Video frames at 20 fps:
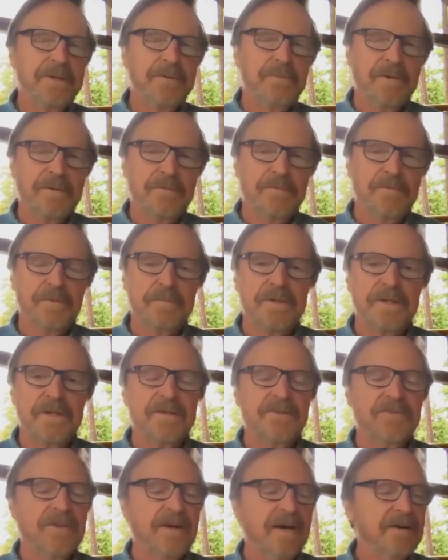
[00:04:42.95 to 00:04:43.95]
one for me,
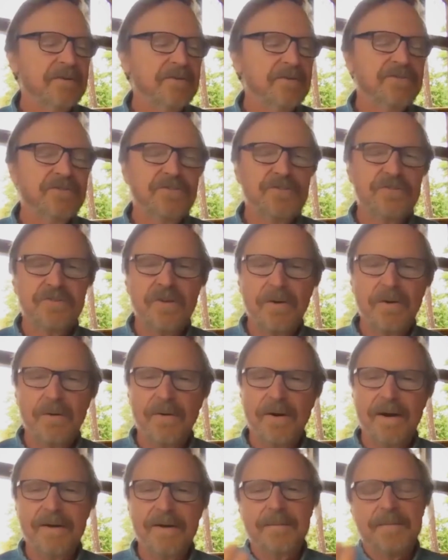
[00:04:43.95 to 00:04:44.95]
because I don't
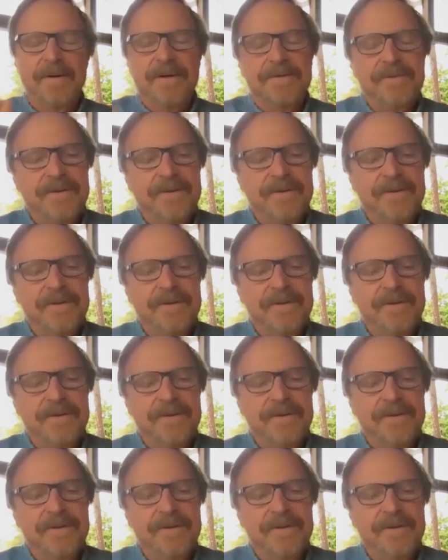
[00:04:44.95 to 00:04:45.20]
know about